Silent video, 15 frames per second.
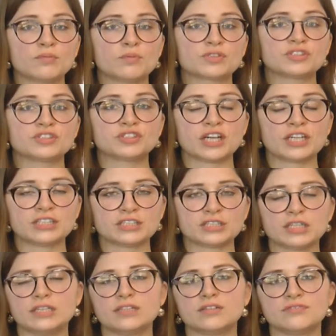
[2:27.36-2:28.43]
was charged
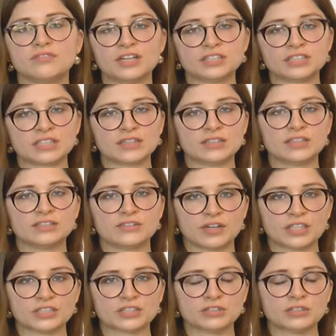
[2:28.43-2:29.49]
in the vertical
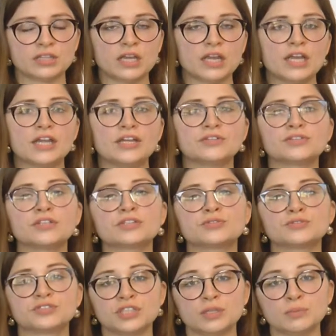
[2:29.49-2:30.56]
direction in order to
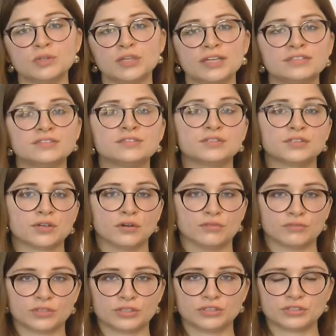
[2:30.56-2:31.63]
simulate the
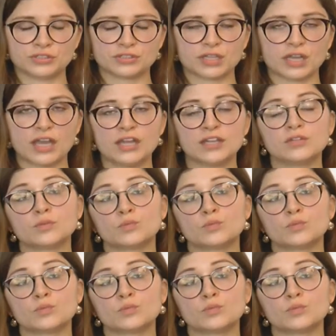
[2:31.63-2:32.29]
convergence and